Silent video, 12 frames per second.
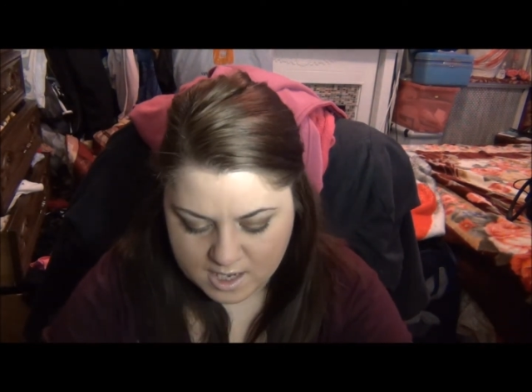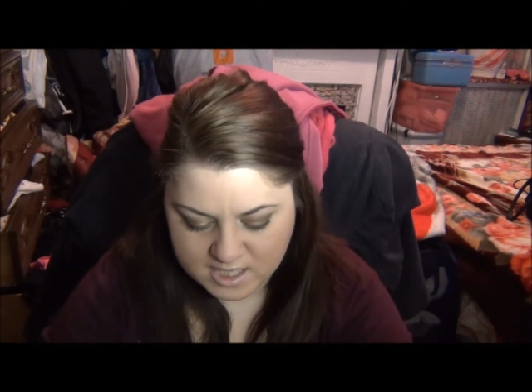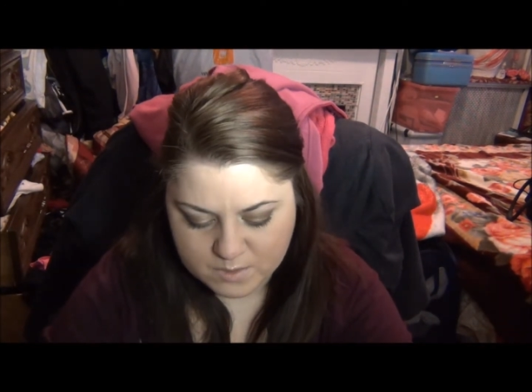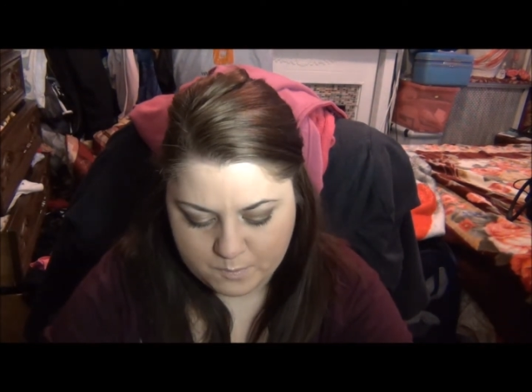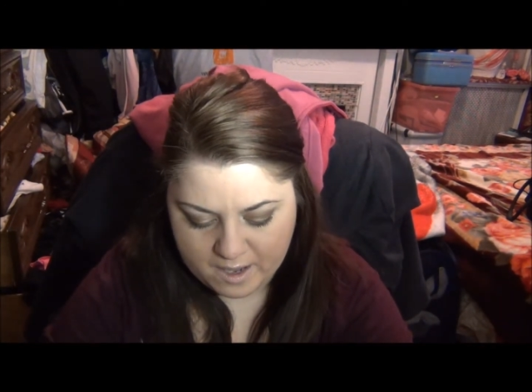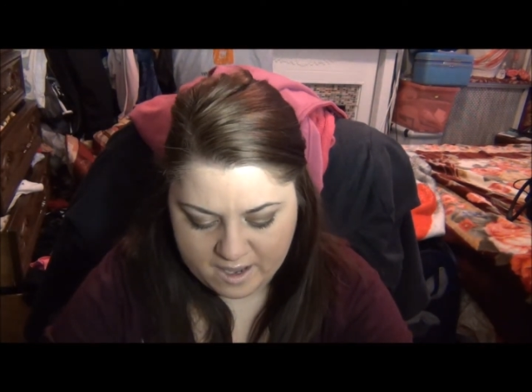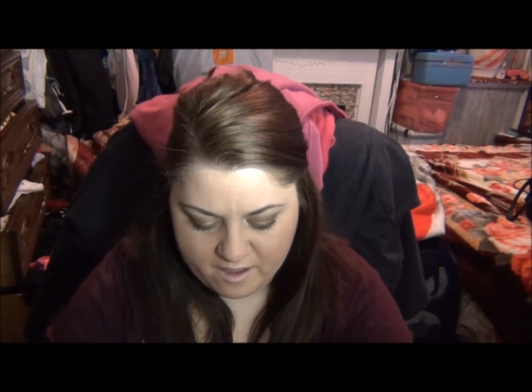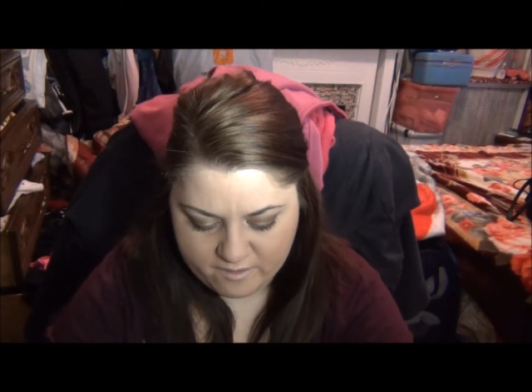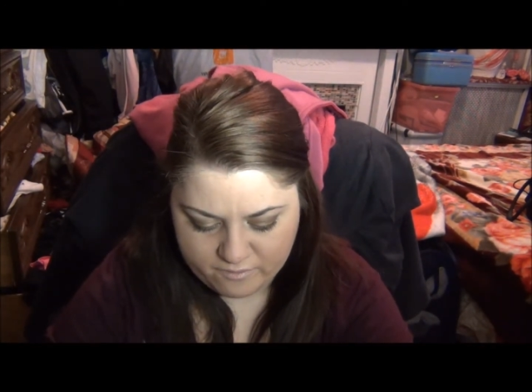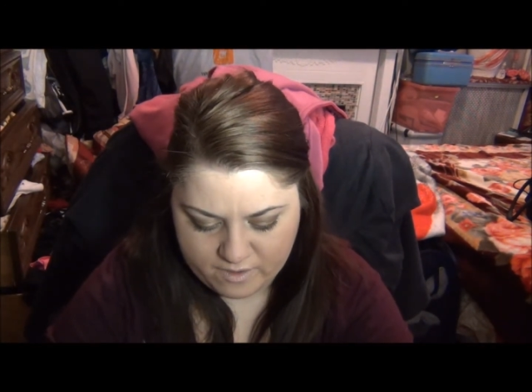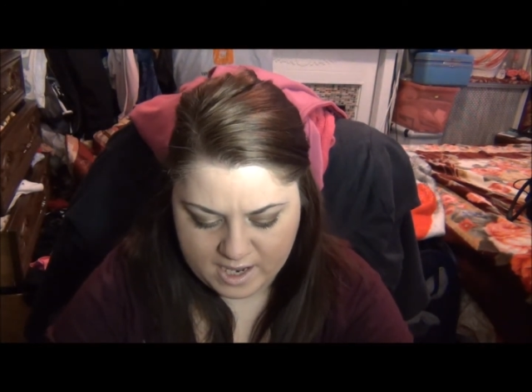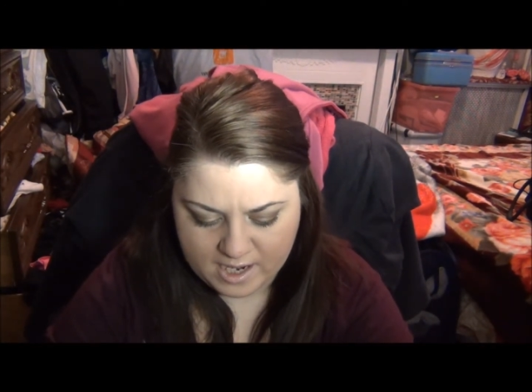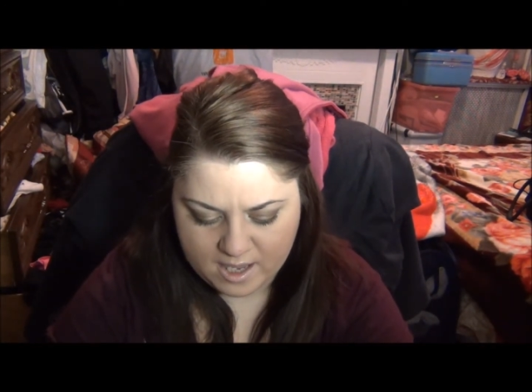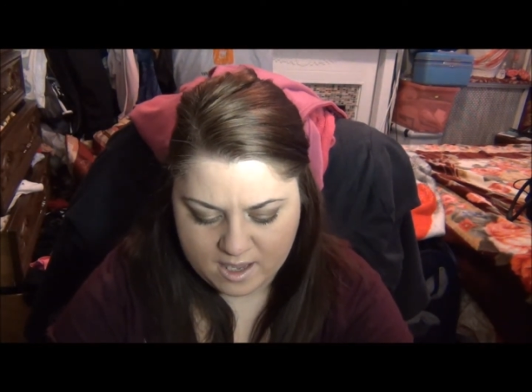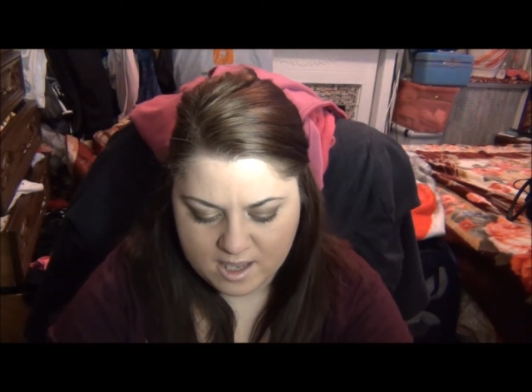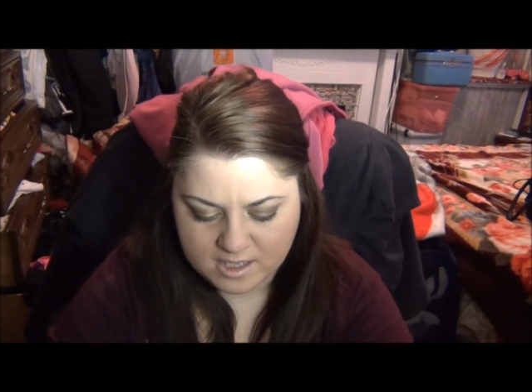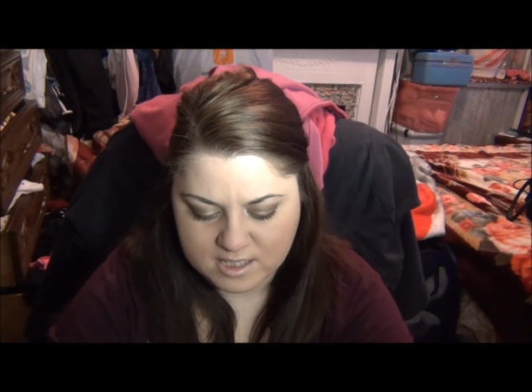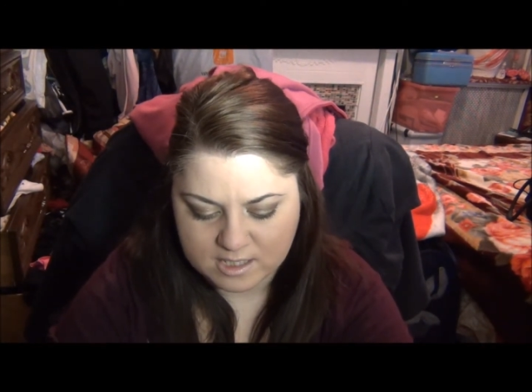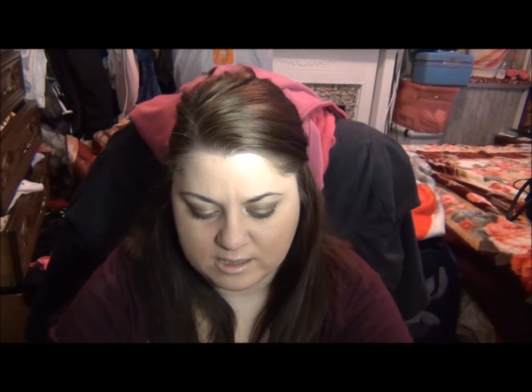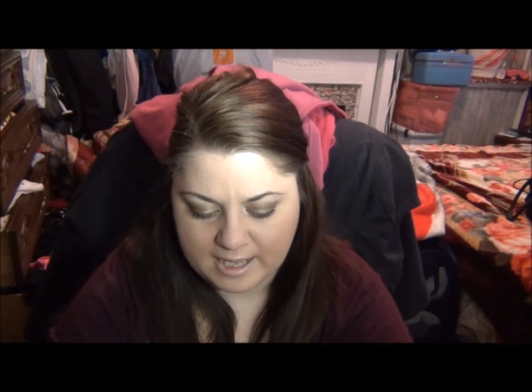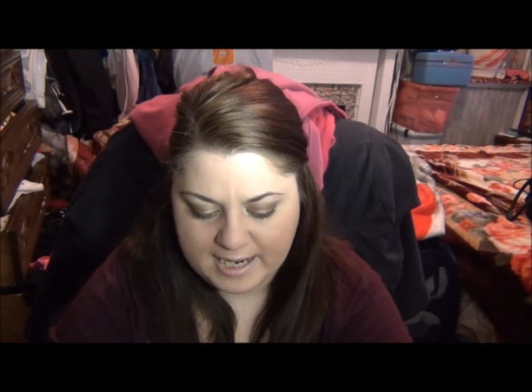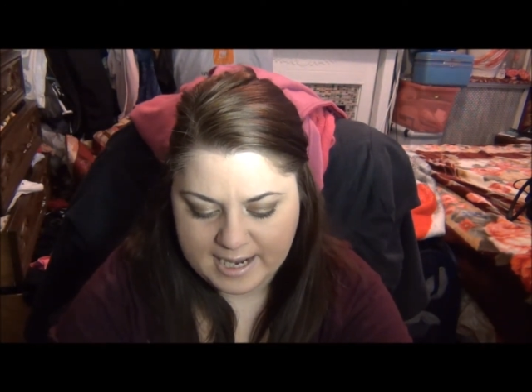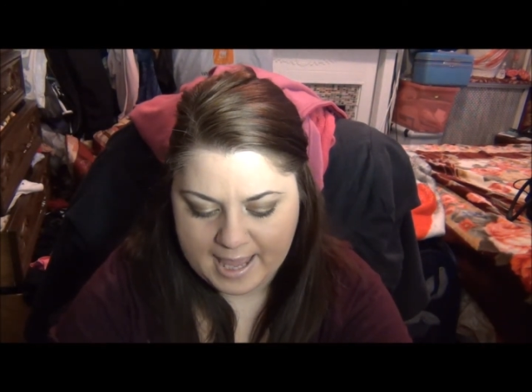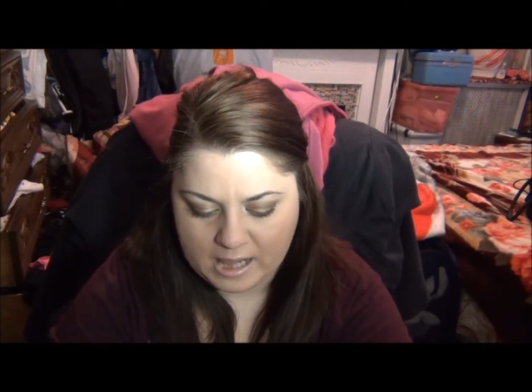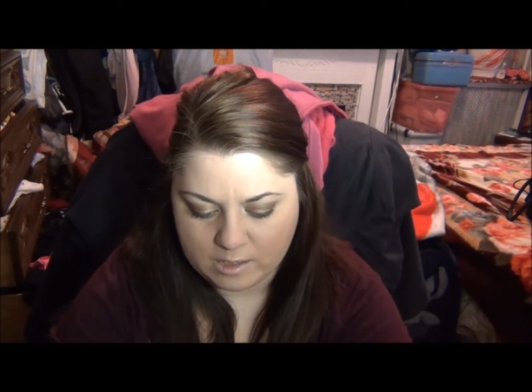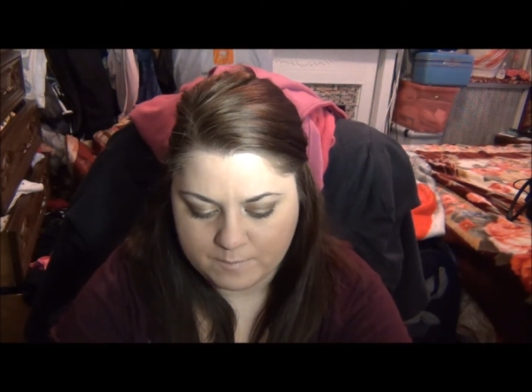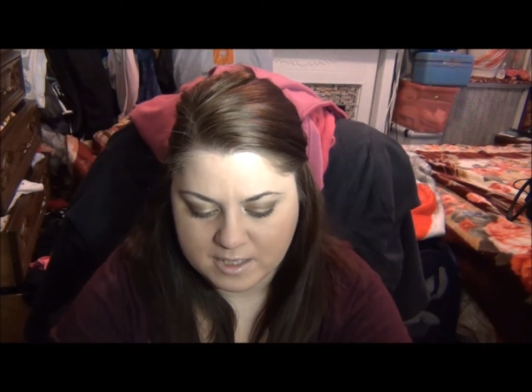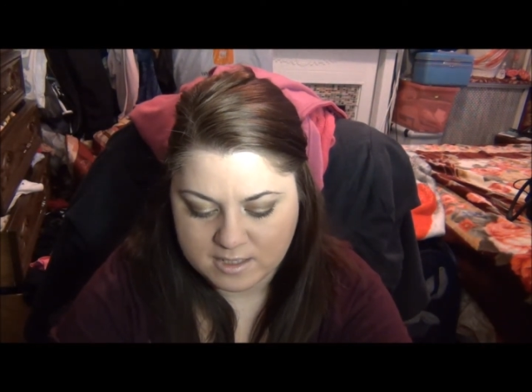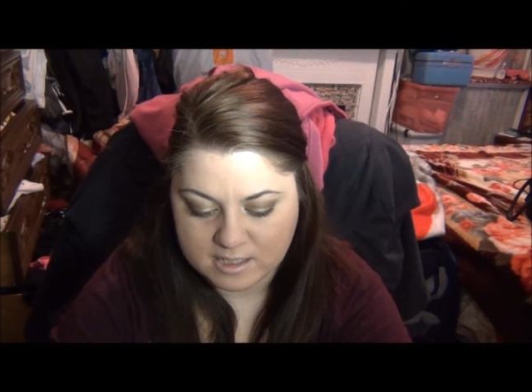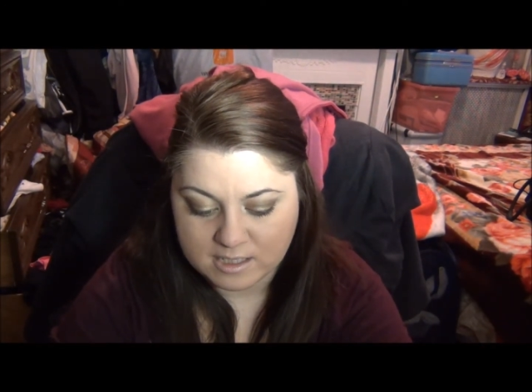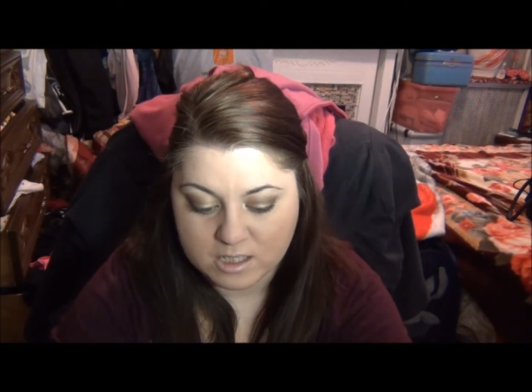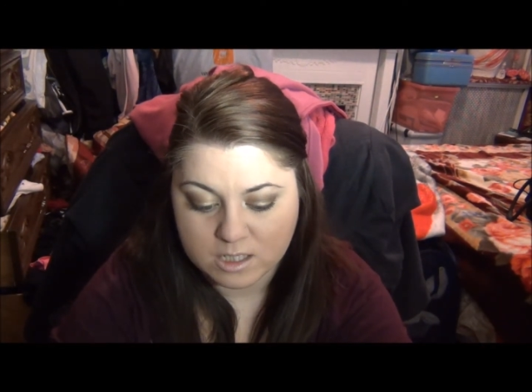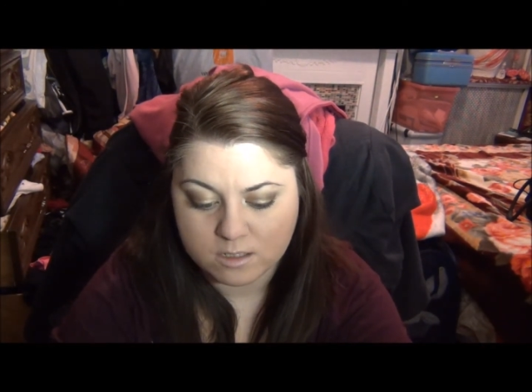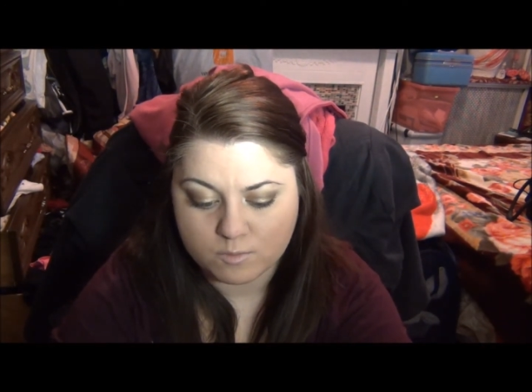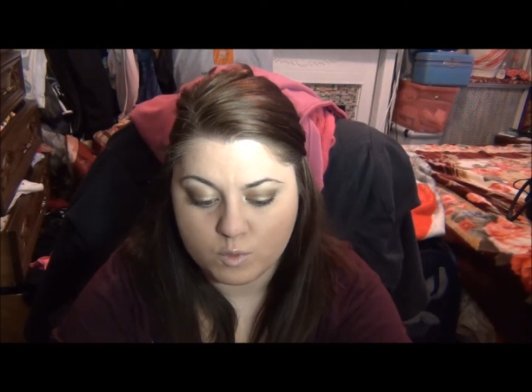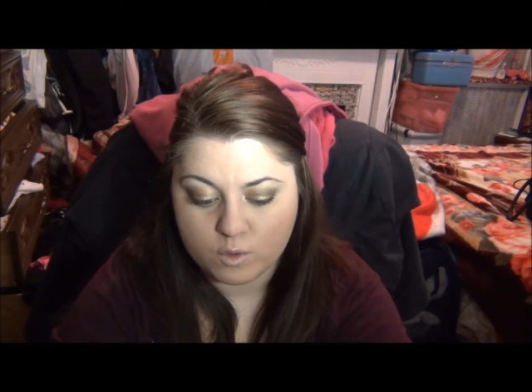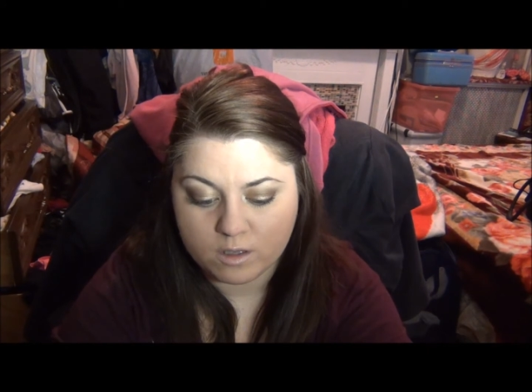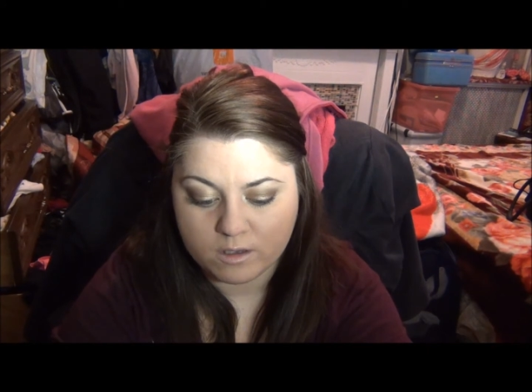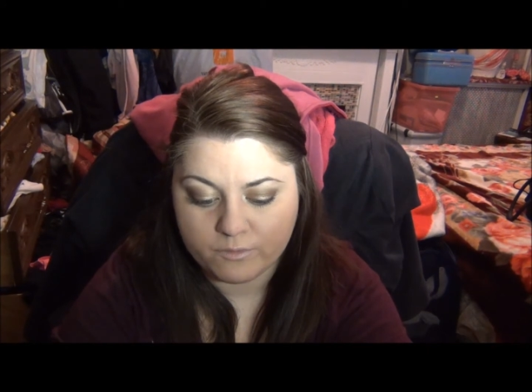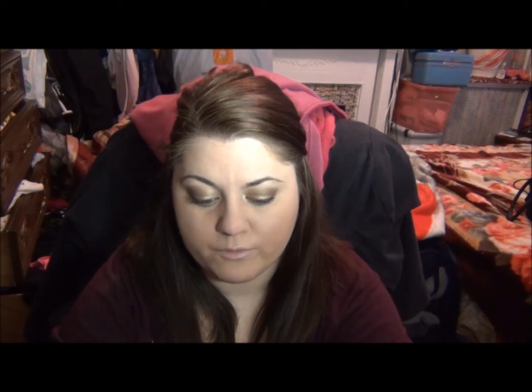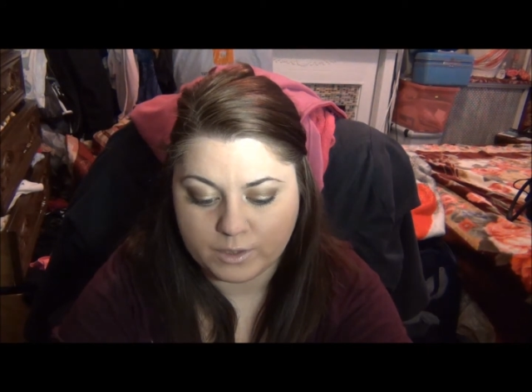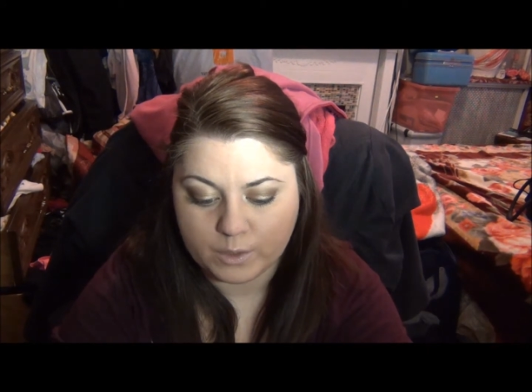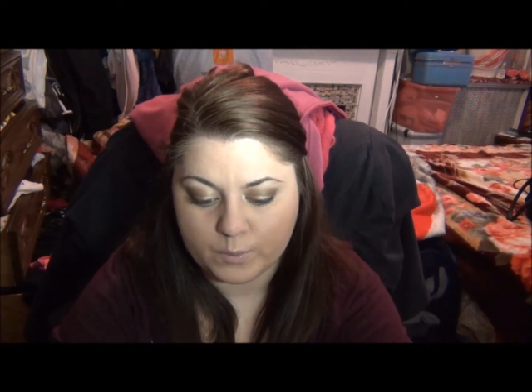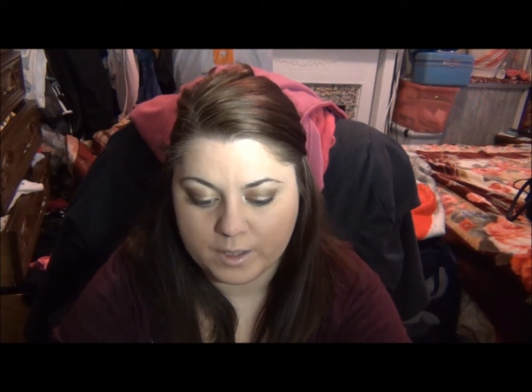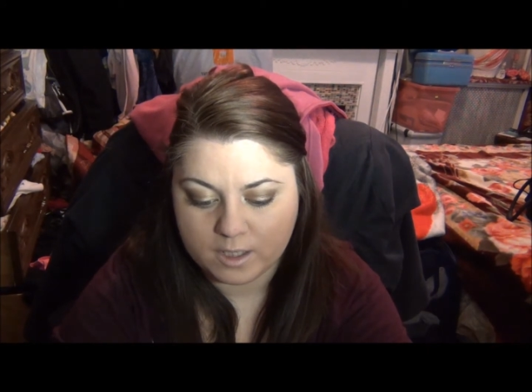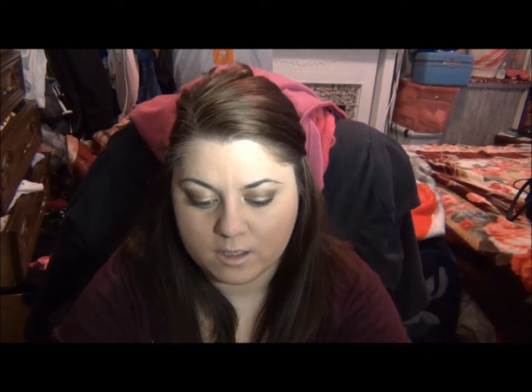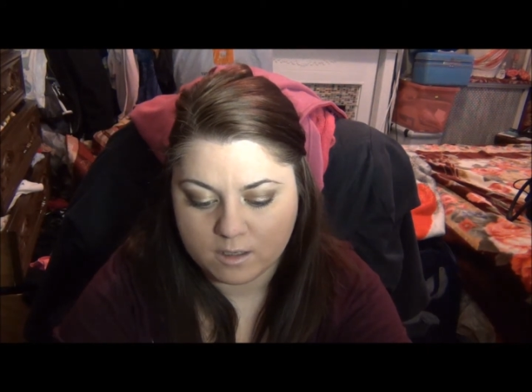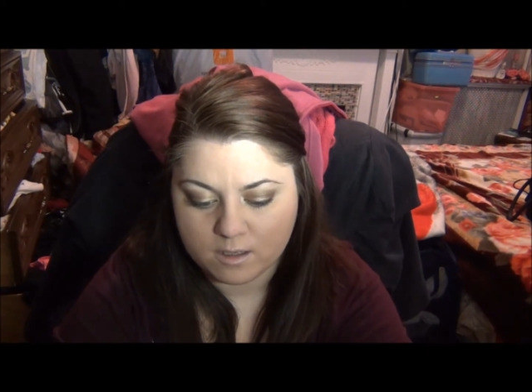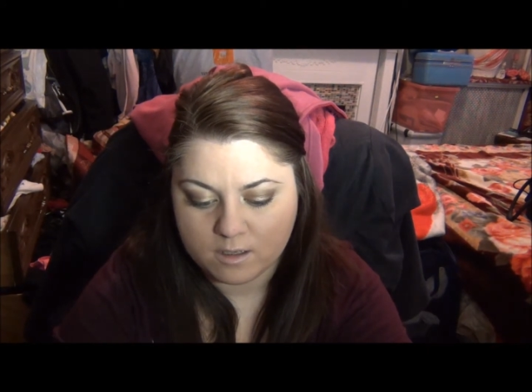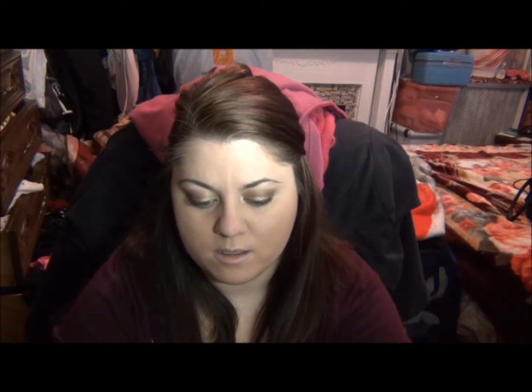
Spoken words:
It's by Aveda. It's Light Elements, and it's smoothing fluid.